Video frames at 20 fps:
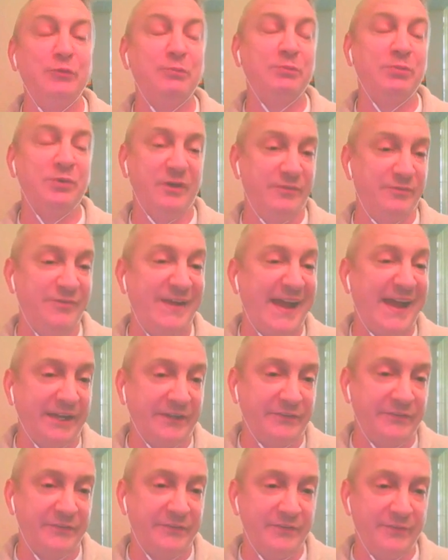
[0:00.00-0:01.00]

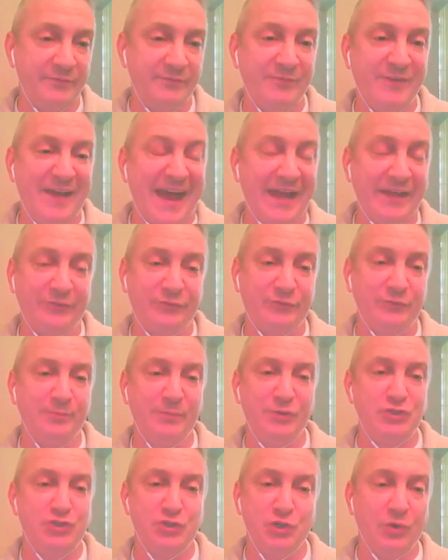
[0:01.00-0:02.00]
Effects. The vast
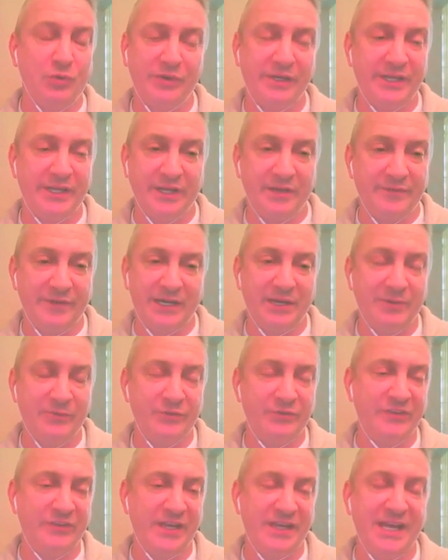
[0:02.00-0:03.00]
majority of it, I would
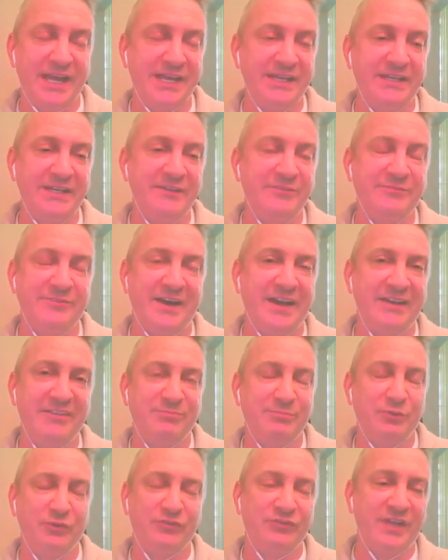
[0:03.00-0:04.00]
say
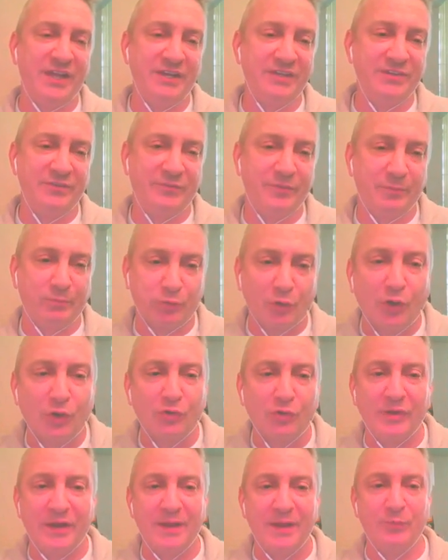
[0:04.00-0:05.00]
95% of the
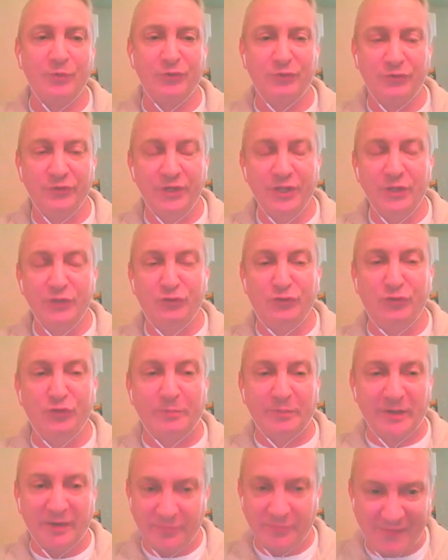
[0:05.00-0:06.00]
program was Super
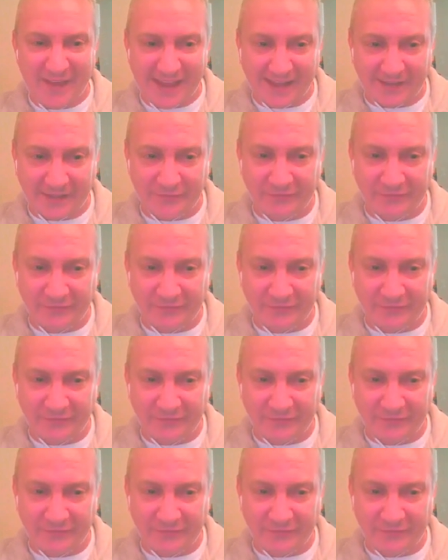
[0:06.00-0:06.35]
Effects.